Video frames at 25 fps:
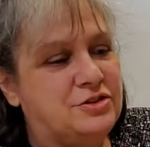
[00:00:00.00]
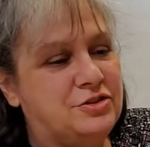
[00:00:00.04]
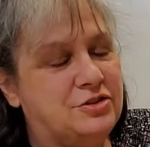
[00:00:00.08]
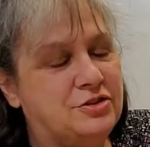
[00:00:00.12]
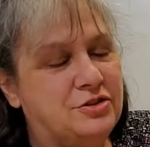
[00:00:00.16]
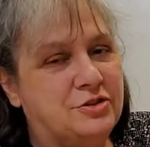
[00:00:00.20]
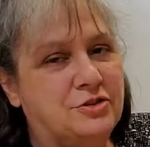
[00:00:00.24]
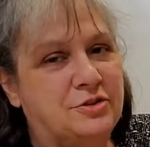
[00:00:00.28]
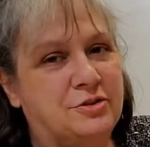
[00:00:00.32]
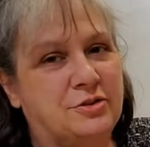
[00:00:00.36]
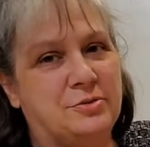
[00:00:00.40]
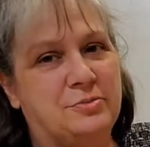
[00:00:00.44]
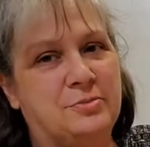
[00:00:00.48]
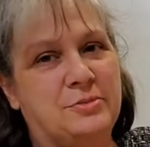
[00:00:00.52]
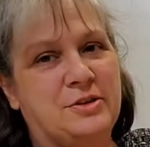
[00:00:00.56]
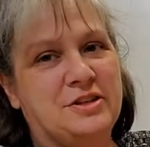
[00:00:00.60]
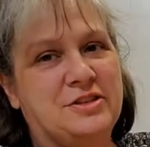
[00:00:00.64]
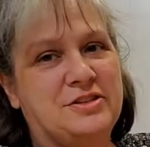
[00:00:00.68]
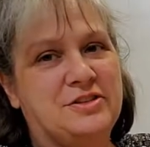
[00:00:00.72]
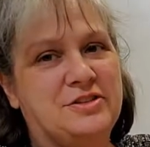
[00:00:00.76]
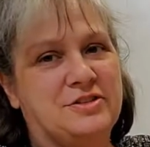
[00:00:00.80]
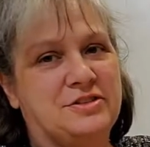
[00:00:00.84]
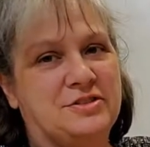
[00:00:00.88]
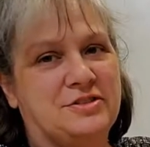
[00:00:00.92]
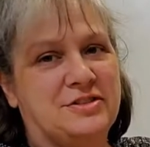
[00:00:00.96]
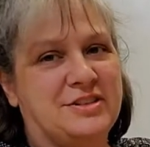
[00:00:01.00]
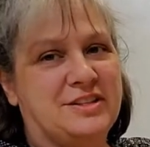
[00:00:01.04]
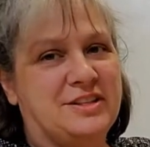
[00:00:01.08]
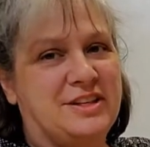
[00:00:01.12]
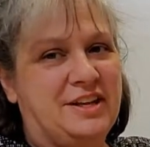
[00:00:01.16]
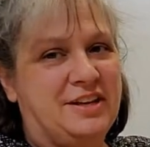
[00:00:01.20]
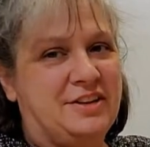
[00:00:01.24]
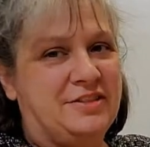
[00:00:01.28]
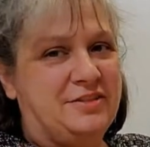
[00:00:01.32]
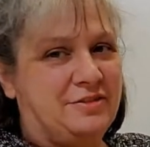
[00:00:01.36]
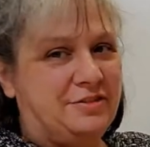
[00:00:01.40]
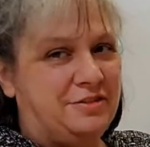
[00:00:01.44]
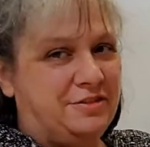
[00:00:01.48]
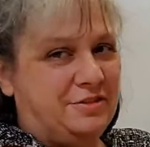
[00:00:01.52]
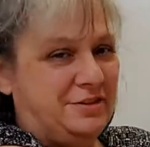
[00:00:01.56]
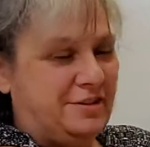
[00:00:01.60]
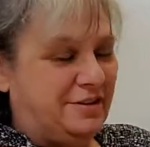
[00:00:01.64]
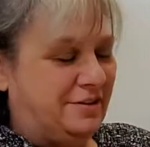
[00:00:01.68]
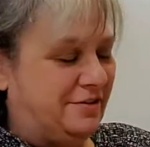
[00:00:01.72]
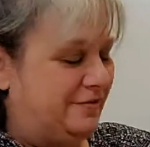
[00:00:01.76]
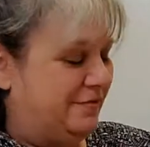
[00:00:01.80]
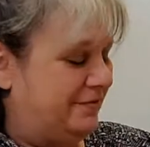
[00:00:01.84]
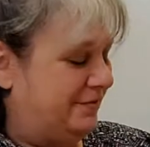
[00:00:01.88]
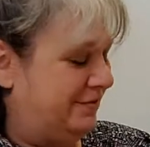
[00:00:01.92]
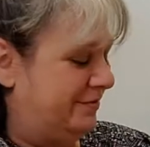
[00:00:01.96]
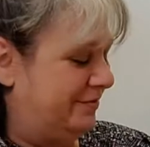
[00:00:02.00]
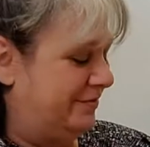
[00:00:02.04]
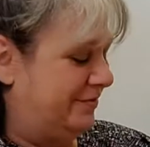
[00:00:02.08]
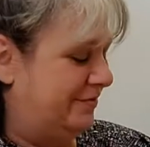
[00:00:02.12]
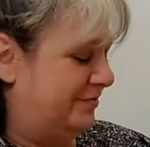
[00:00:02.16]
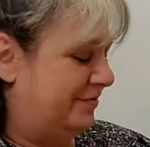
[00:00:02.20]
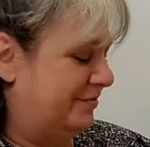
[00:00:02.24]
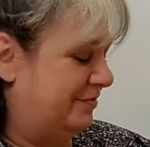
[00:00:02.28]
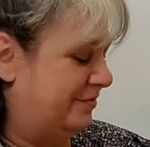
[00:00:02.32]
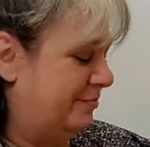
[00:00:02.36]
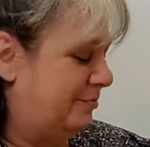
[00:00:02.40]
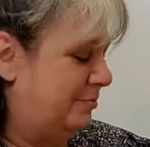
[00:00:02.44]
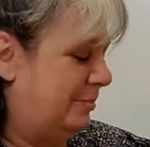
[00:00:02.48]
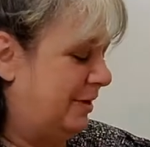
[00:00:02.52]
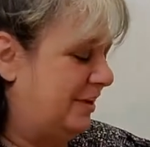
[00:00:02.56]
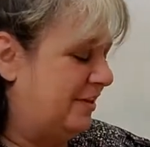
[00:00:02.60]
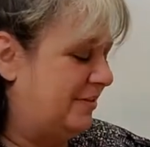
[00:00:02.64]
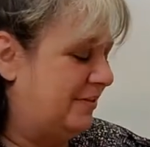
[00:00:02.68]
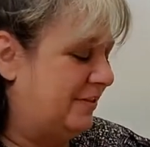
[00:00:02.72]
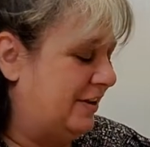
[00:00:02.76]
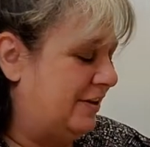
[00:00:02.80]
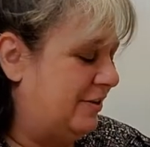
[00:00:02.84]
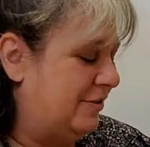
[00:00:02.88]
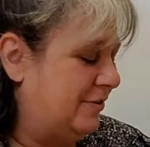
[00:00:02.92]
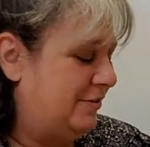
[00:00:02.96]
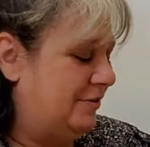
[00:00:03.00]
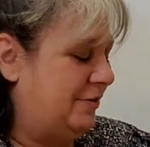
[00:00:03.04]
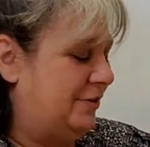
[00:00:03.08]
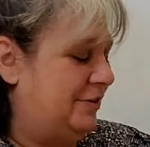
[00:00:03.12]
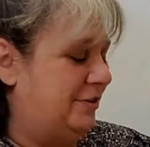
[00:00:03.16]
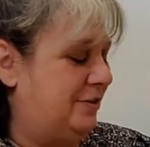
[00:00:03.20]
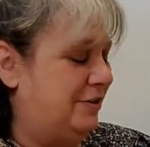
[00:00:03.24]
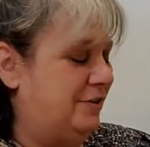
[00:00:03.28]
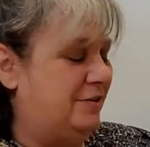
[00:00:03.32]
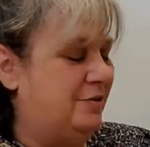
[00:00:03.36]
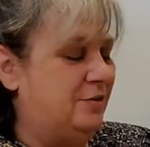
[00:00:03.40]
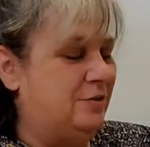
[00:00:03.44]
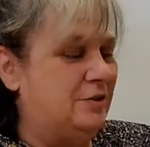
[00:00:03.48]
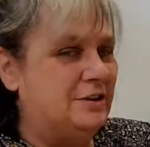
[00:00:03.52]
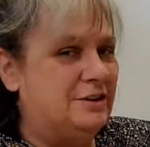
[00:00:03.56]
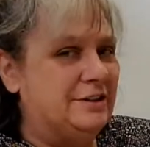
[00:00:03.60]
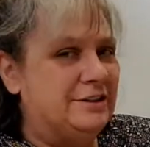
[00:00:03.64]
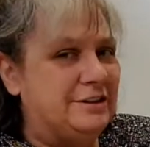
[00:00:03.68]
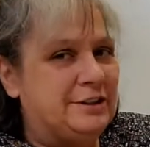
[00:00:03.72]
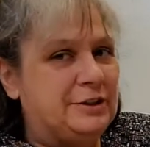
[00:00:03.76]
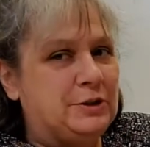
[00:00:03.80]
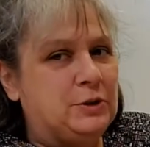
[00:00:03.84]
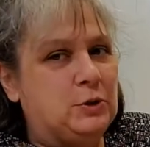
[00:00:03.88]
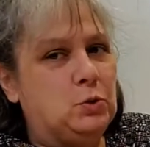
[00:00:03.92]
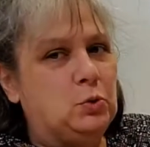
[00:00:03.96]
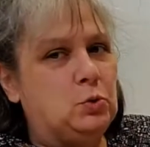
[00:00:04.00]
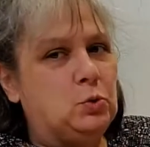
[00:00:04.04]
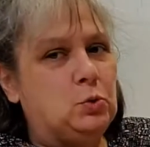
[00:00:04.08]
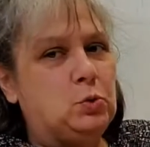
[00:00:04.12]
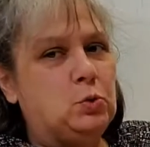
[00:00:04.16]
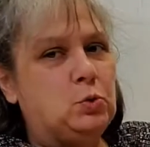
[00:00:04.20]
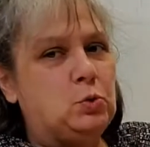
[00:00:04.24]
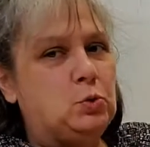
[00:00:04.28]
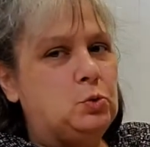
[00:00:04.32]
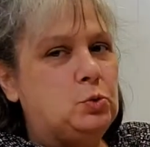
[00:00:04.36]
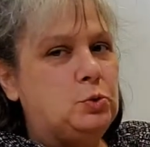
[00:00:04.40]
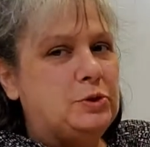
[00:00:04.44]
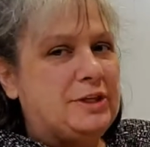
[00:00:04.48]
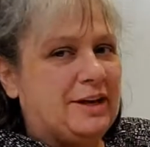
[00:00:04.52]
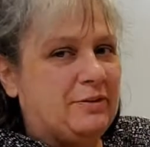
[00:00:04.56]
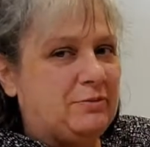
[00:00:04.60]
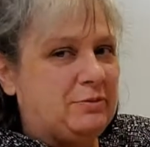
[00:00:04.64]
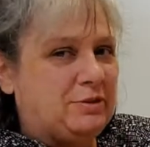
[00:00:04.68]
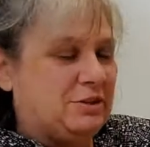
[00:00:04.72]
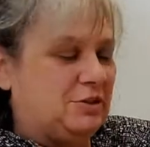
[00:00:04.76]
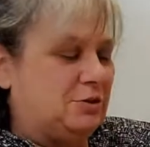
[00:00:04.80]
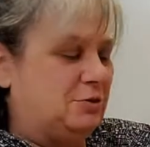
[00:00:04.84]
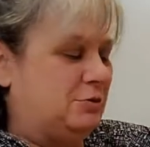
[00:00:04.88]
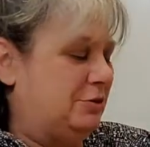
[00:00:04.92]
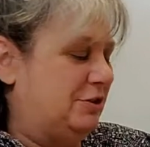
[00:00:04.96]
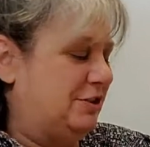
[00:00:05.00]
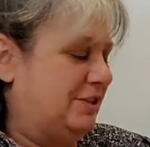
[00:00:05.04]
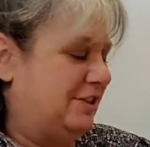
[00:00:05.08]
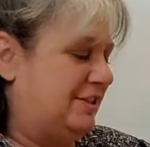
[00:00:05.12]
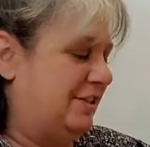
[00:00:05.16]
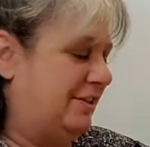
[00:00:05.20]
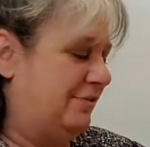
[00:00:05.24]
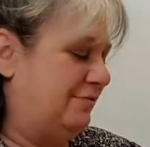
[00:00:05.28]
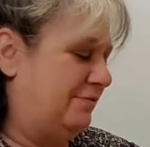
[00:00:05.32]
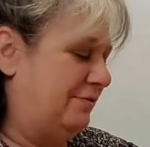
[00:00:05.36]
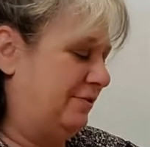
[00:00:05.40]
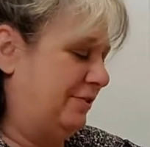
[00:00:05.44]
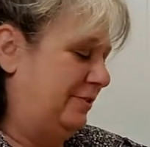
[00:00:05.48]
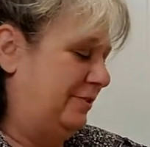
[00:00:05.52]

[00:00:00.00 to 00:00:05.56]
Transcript: sugar mixture together and bake that on there, and whew, that was good stuff.